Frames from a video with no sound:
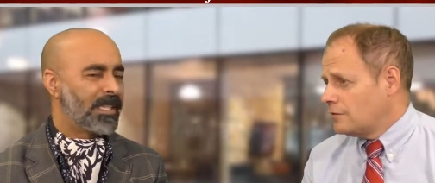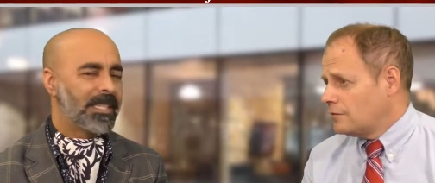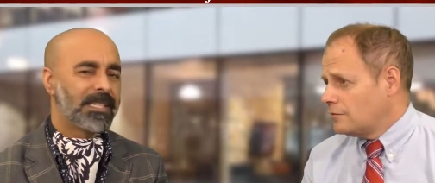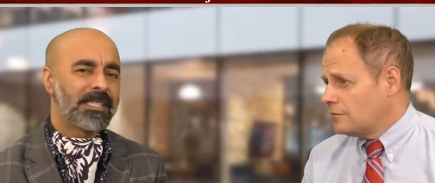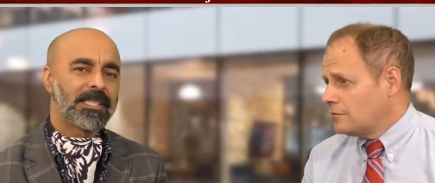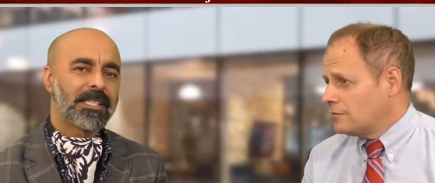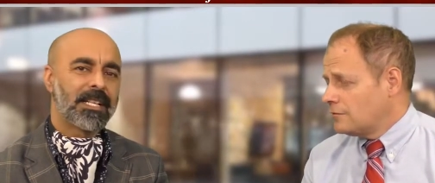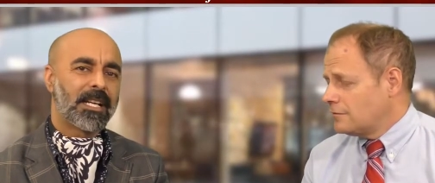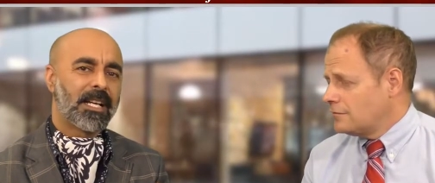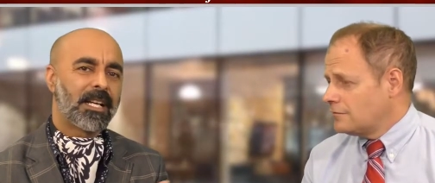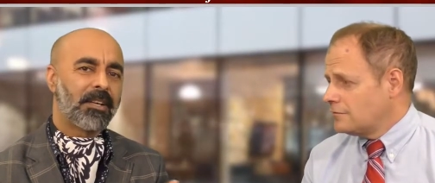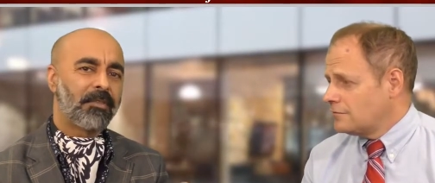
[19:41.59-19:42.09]

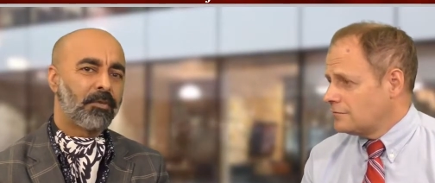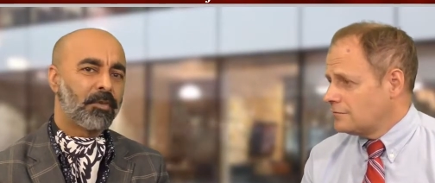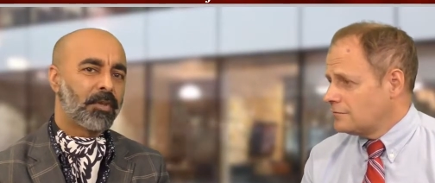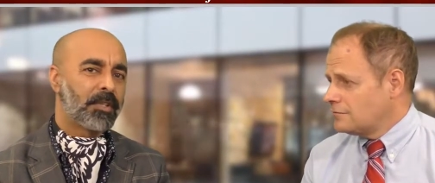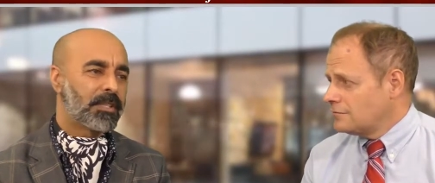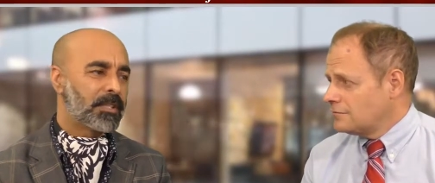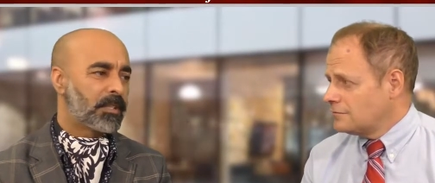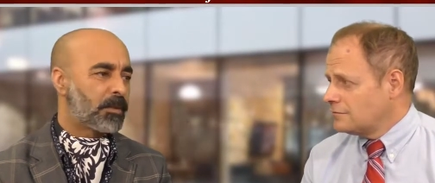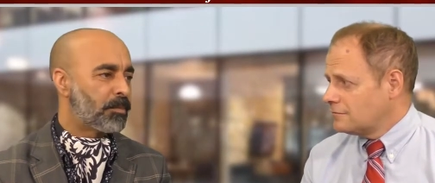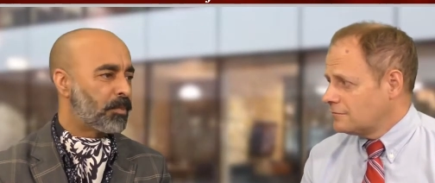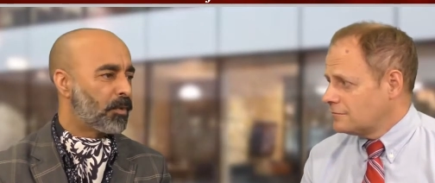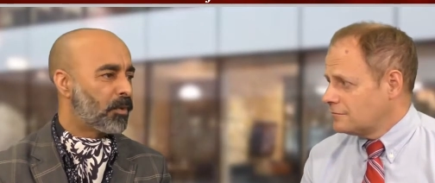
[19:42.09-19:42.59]
Speaker 1: this guy
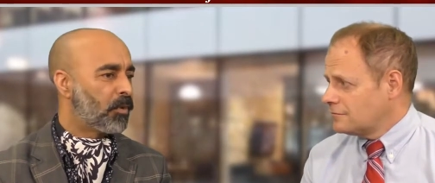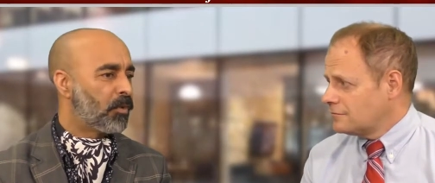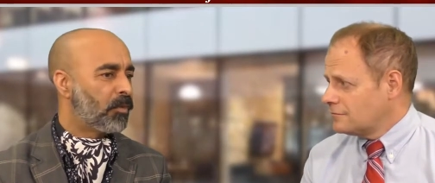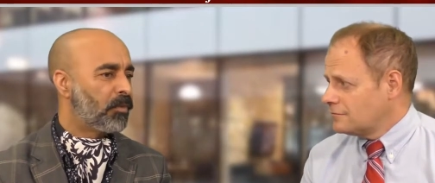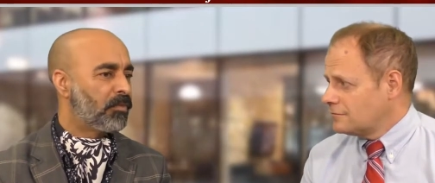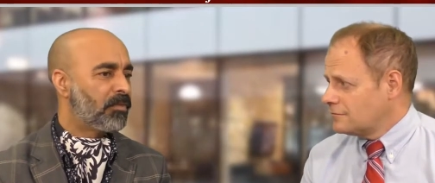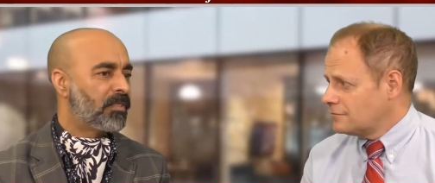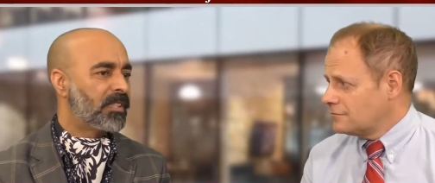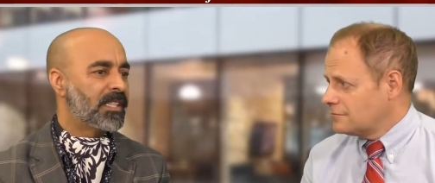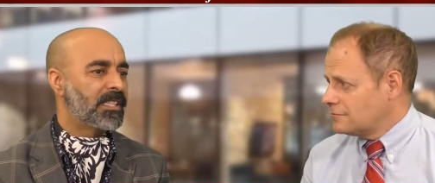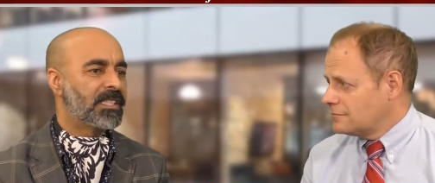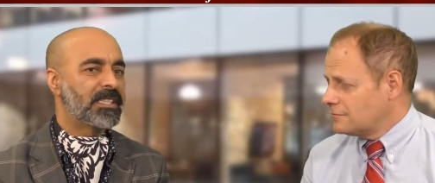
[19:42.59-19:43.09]
was
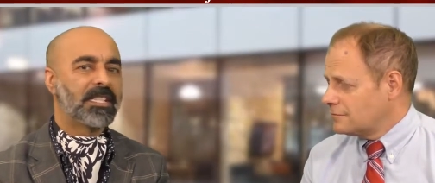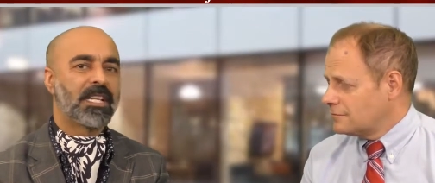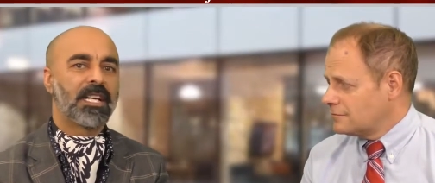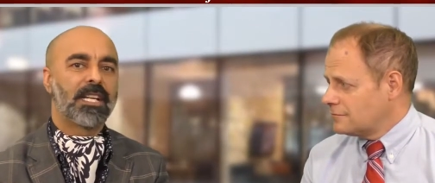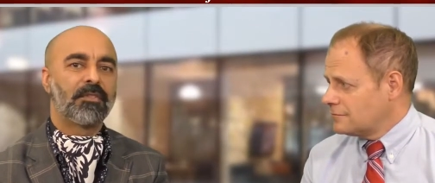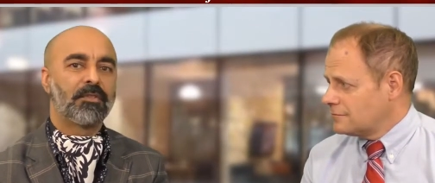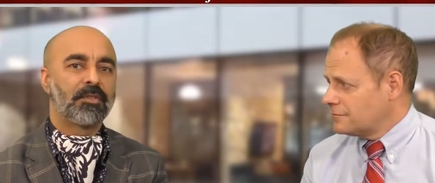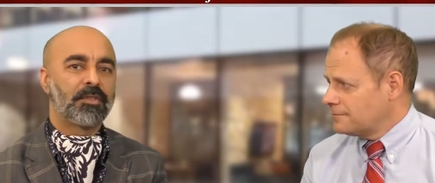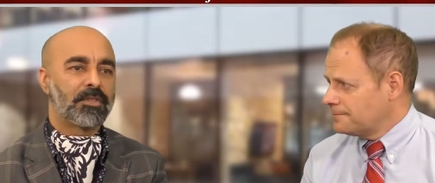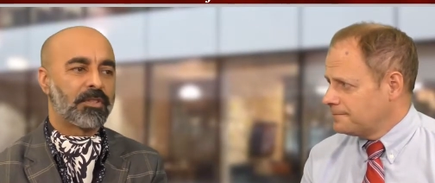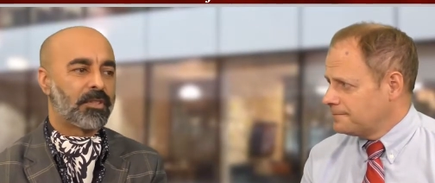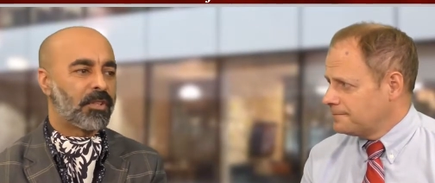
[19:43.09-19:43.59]
approved, this
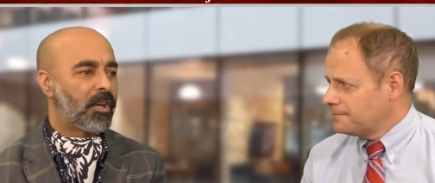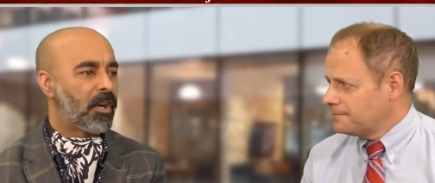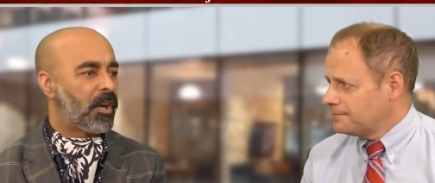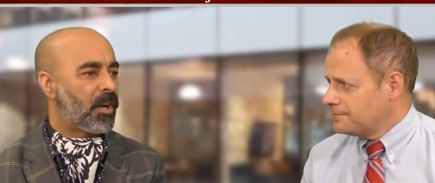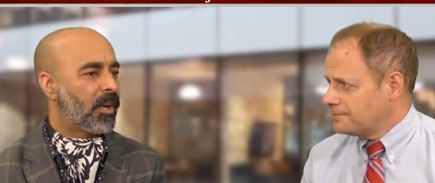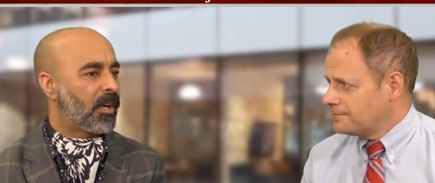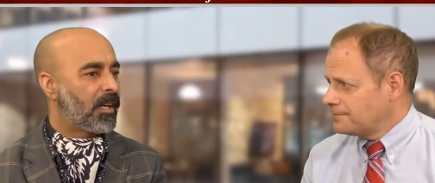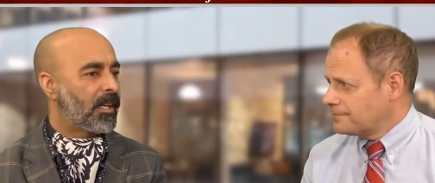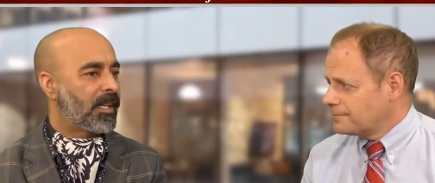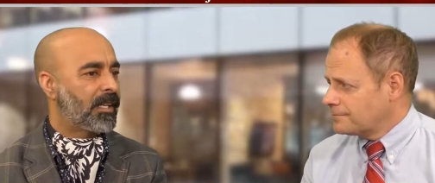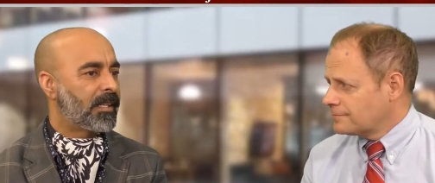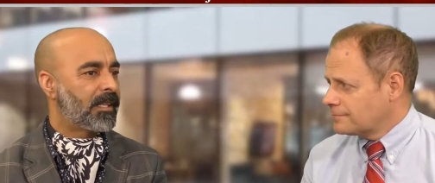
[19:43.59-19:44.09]
guy was
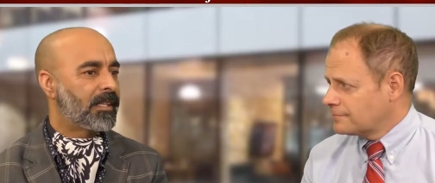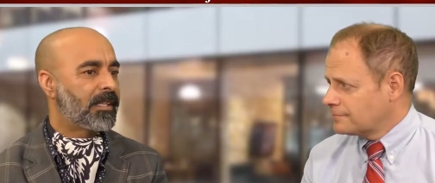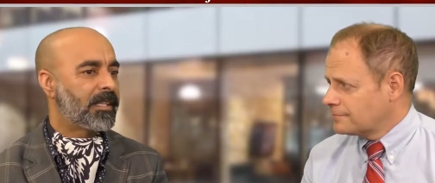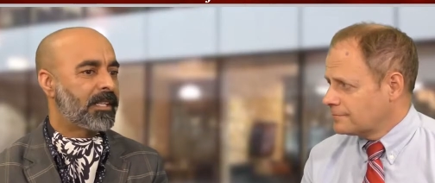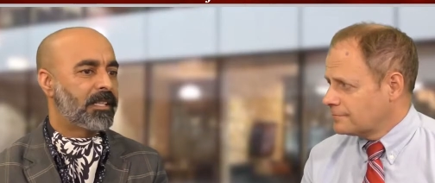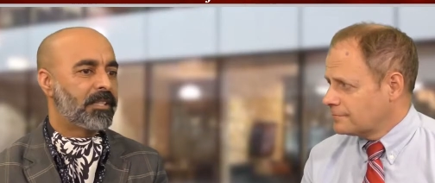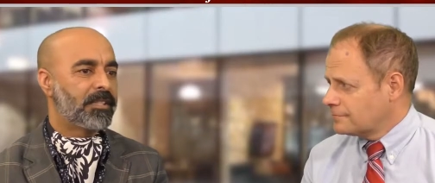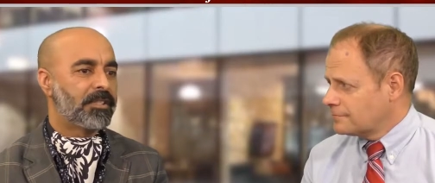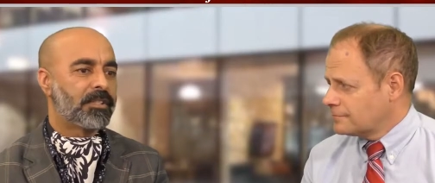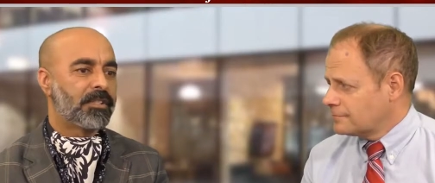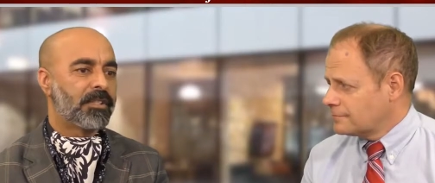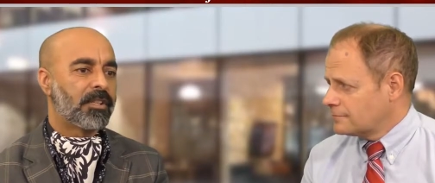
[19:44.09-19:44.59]
not, and
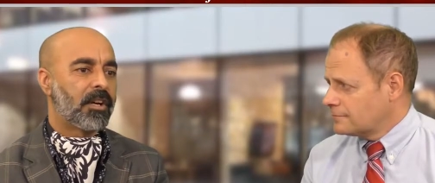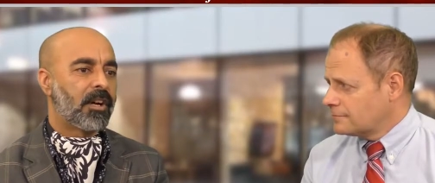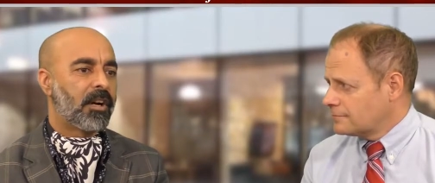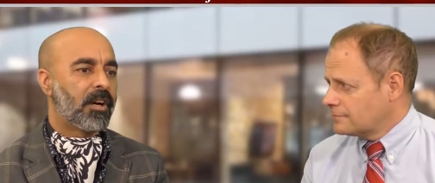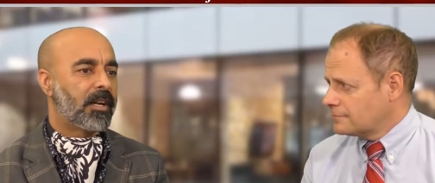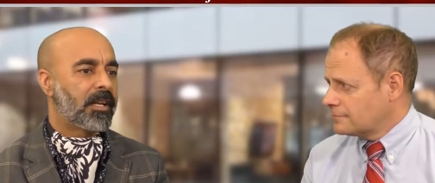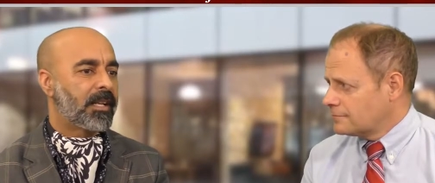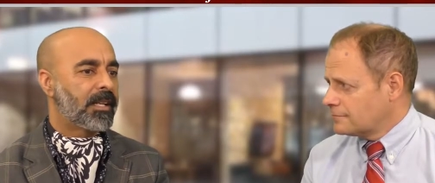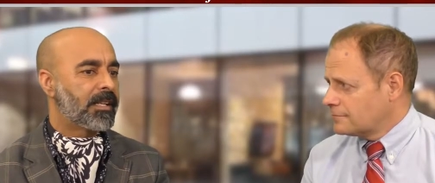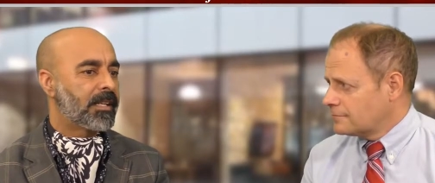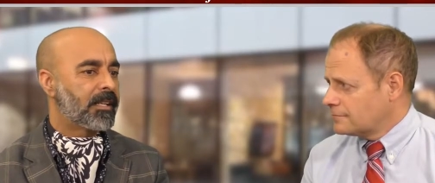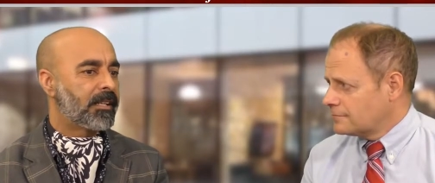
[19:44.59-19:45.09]
there's
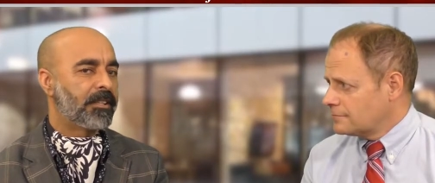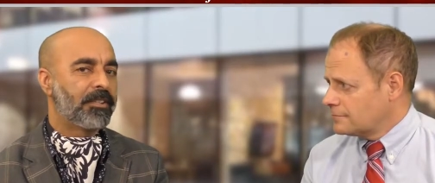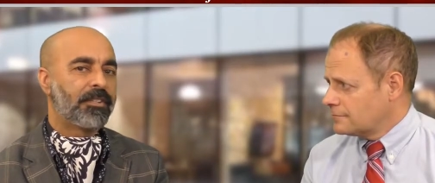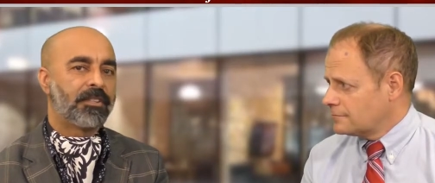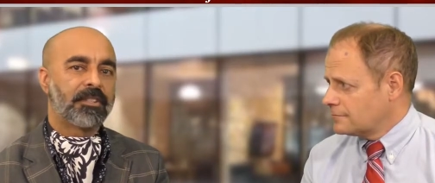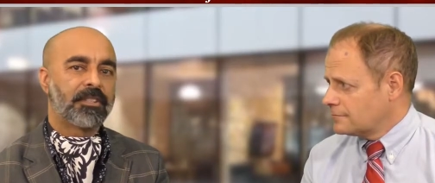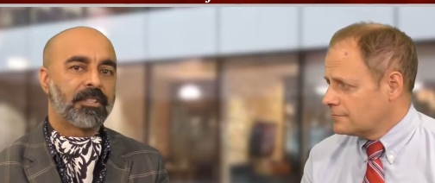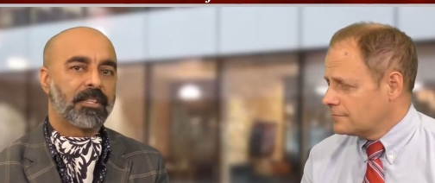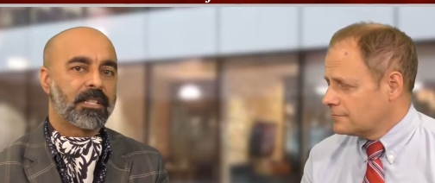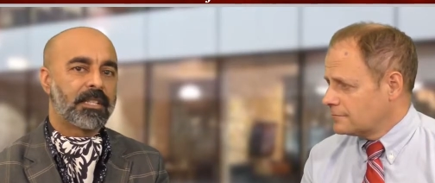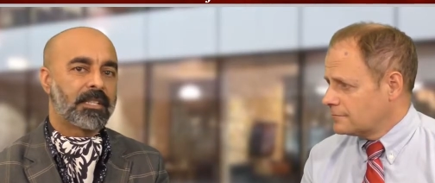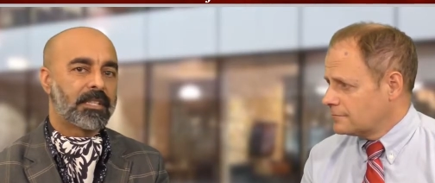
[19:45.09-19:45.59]
not a
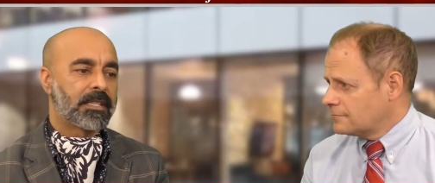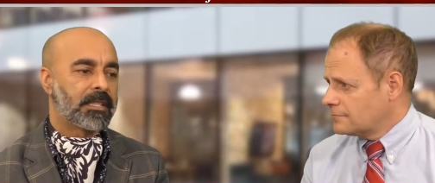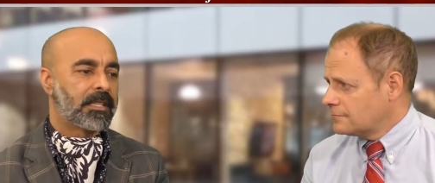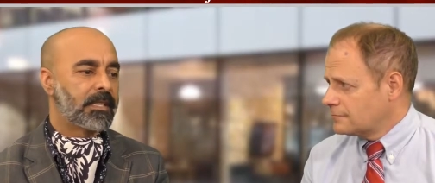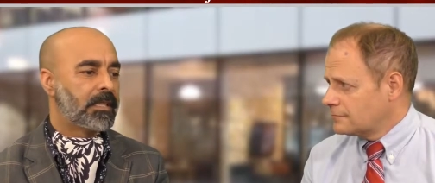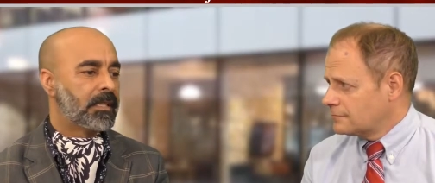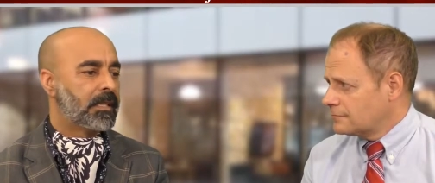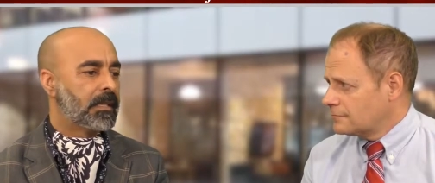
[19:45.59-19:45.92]
clear cut